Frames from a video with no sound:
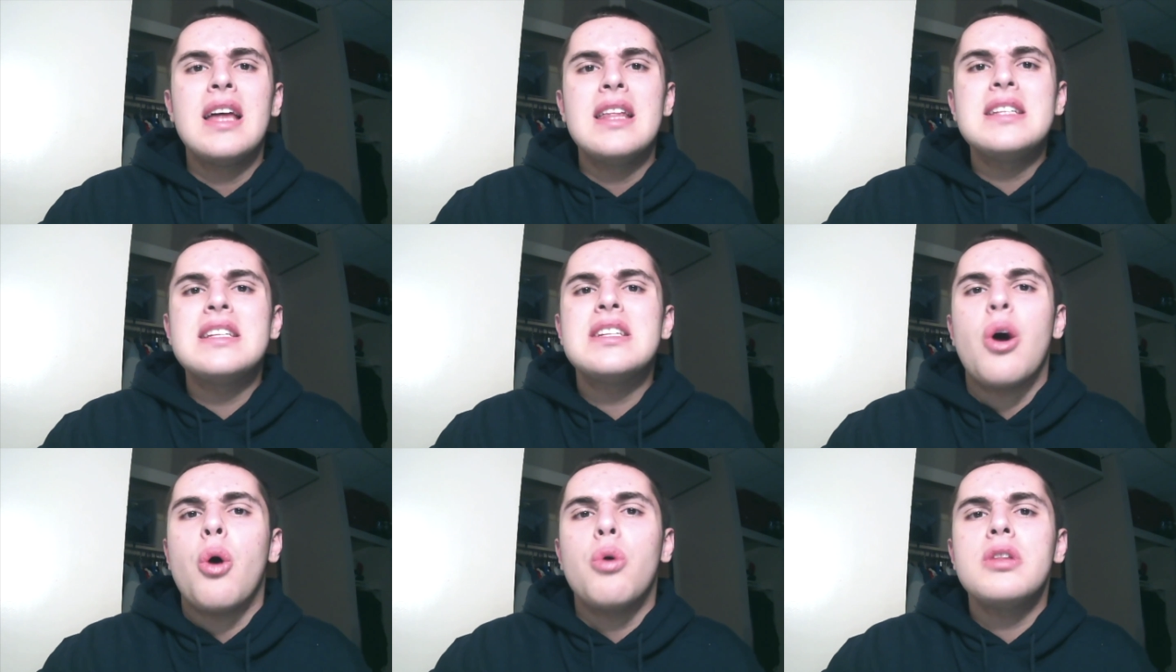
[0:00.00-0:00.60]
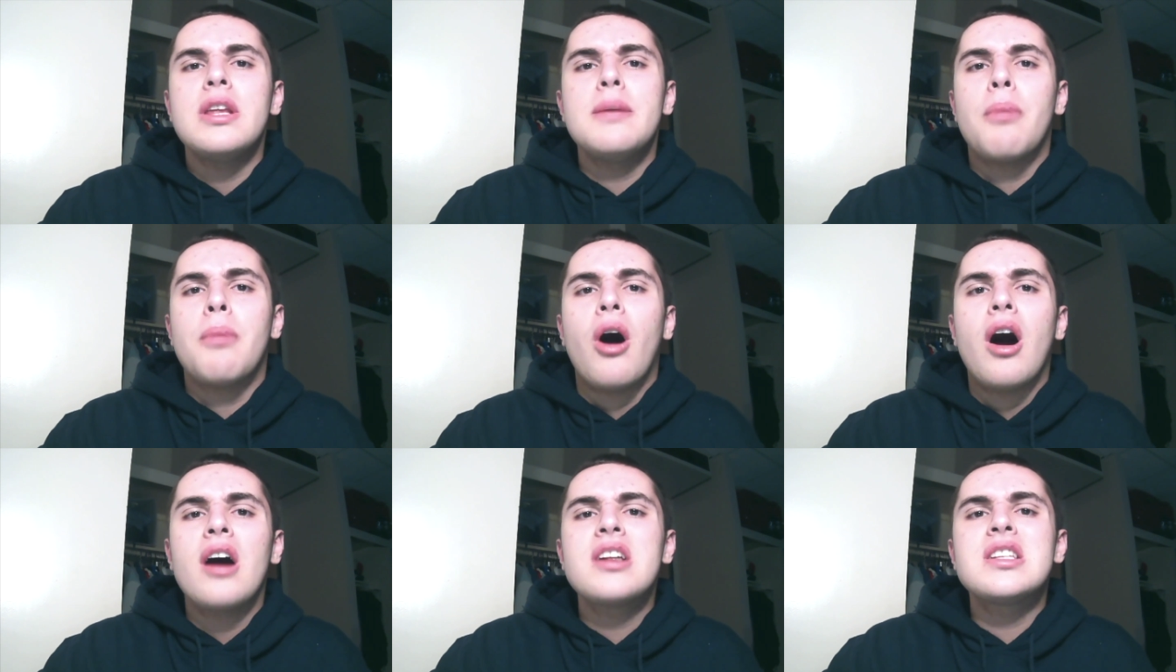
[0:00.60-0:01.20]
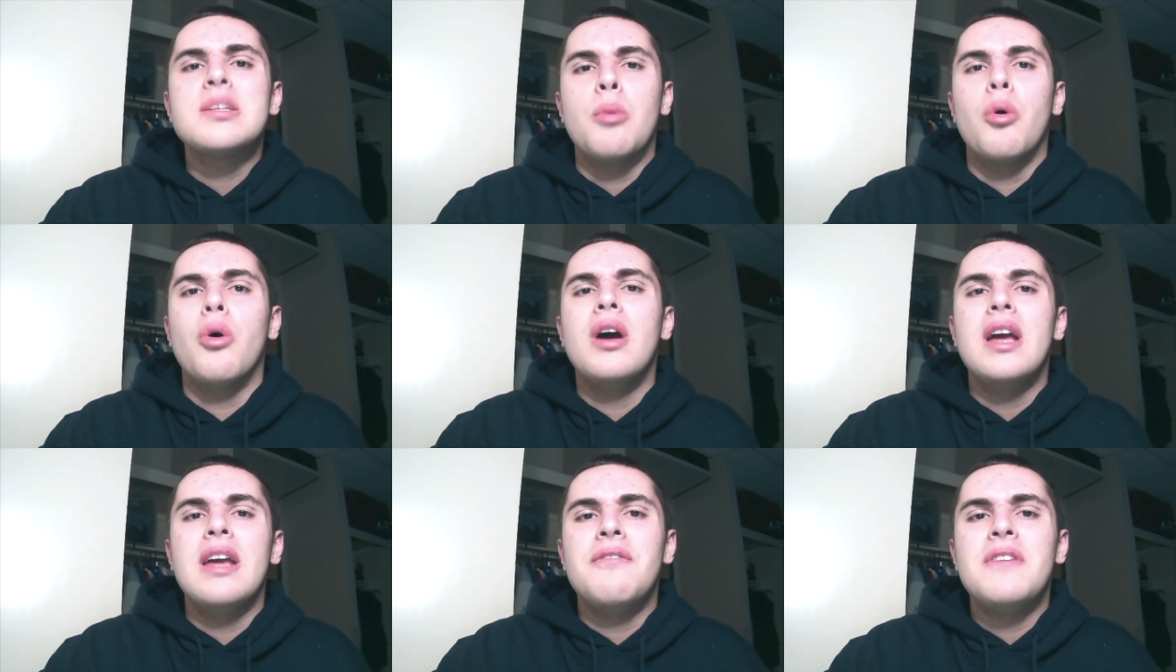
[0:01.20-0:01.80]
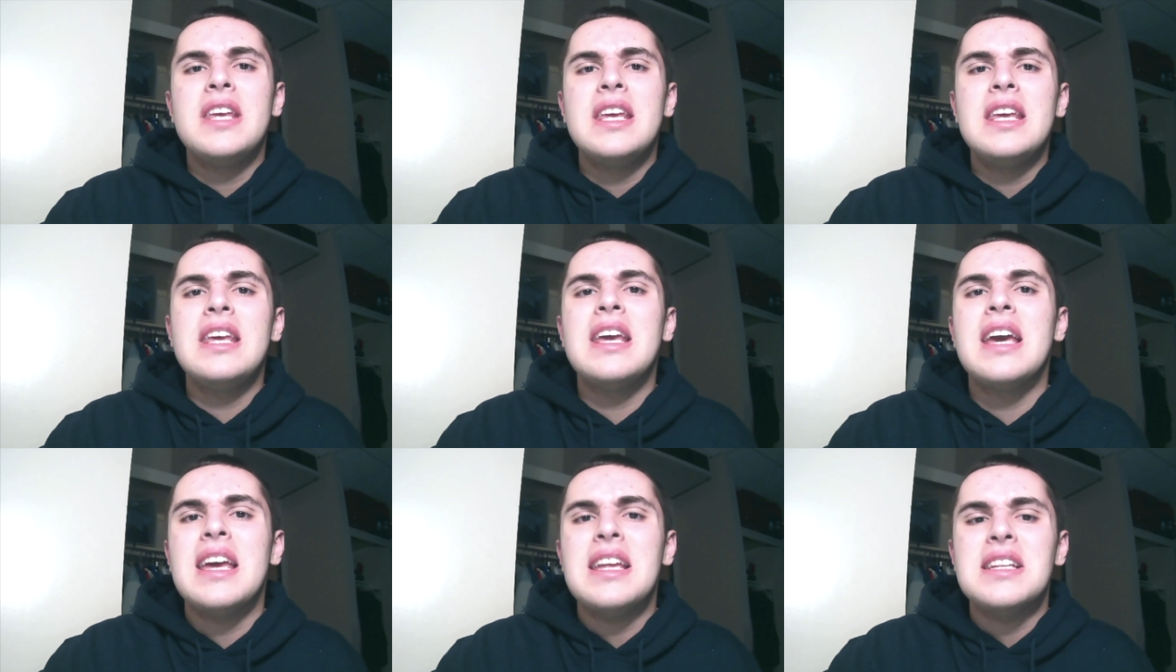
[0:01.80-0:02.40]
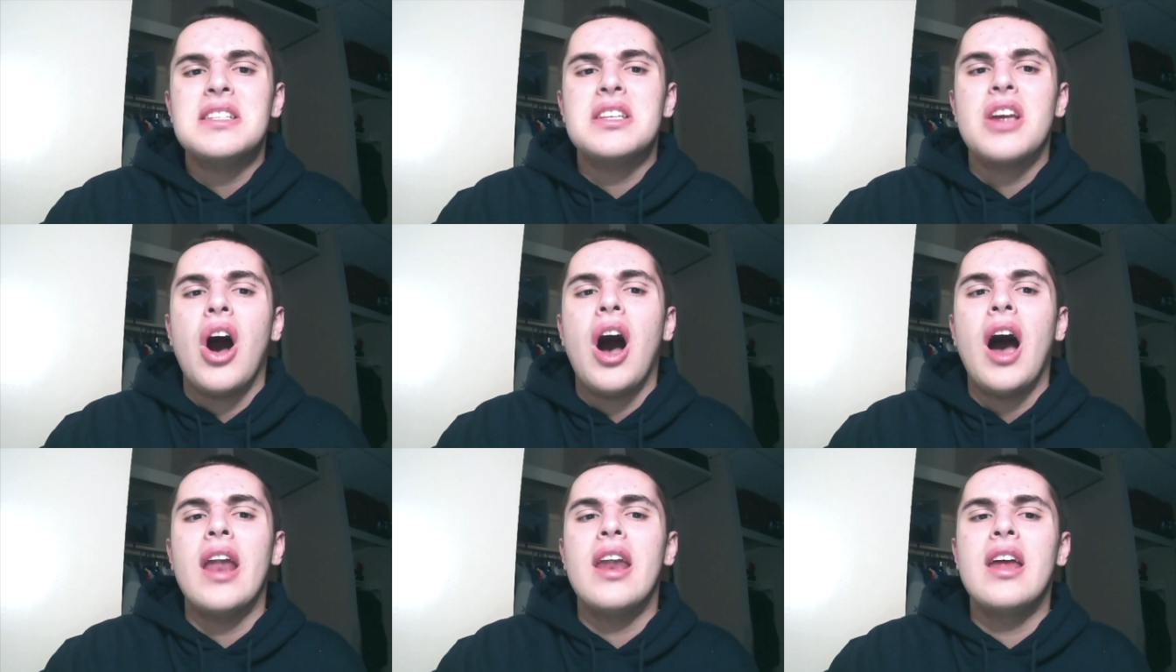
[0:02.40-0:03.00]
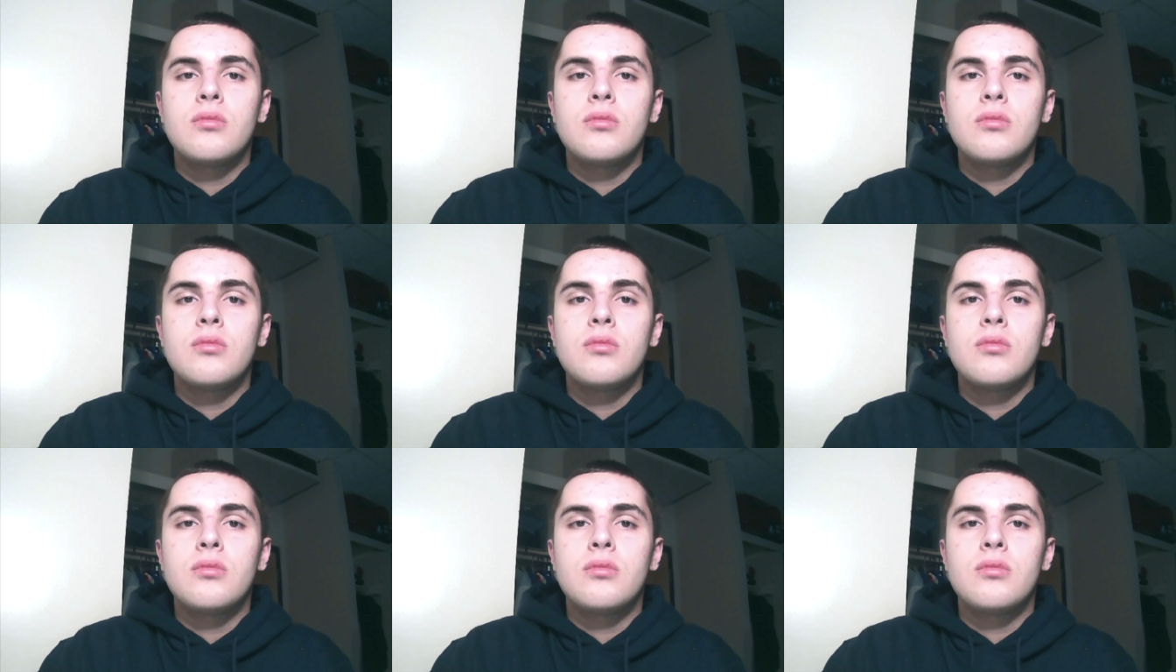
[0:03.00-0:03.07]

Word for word: This is only possible if he is God.